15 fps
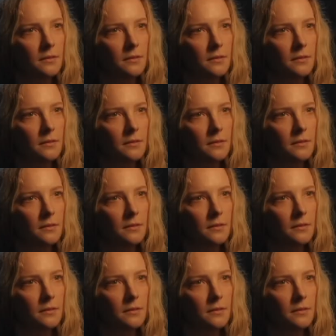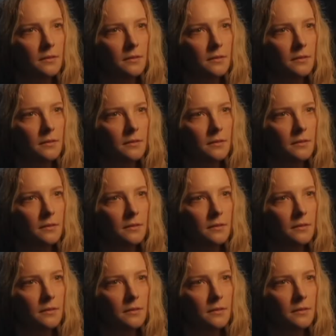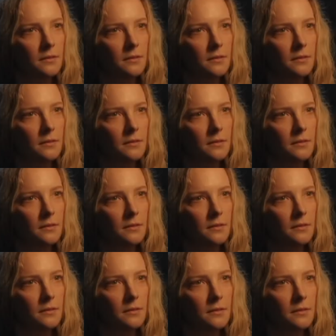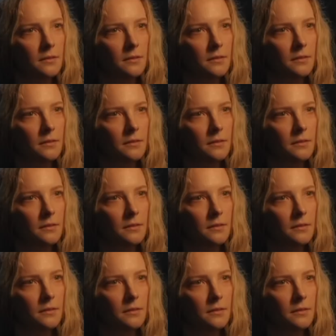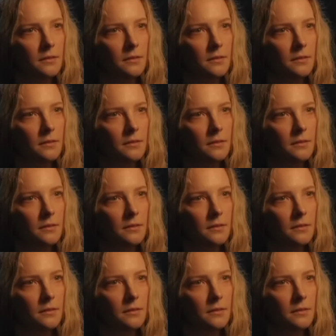(silent)